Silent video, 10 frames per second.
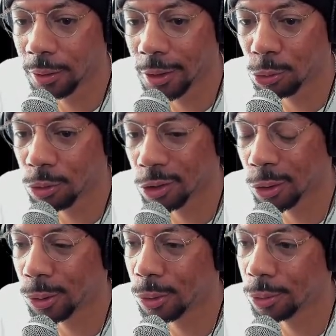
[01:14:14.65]
This one's
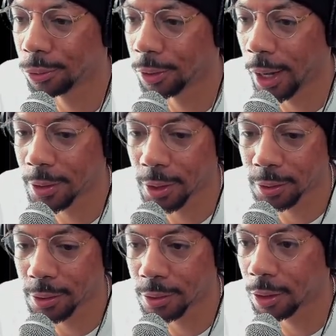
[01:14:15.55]
cool. It has like
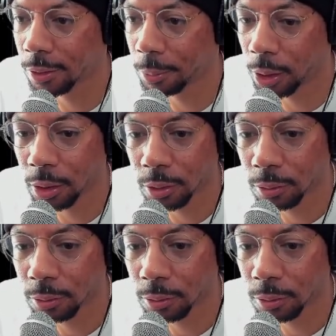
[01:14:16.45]
the Zen on the back.